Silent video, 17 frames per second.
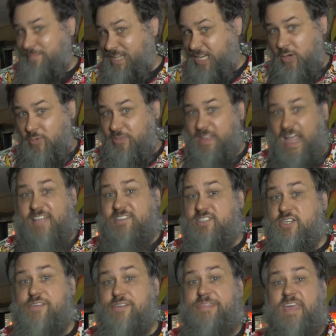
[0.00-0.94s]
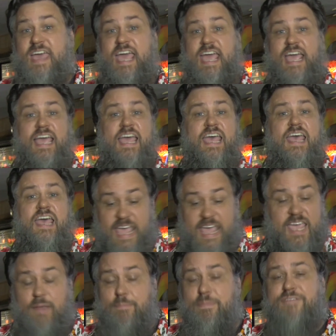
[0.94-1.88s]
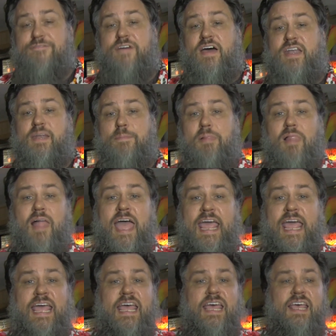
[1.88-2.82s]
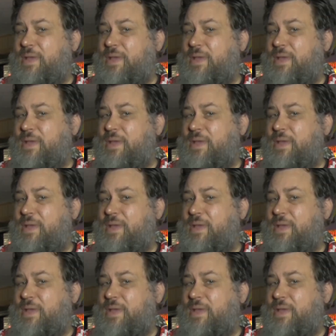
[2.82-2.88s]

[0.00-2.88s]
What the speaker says: you know, that's your thing, they can be fun to play.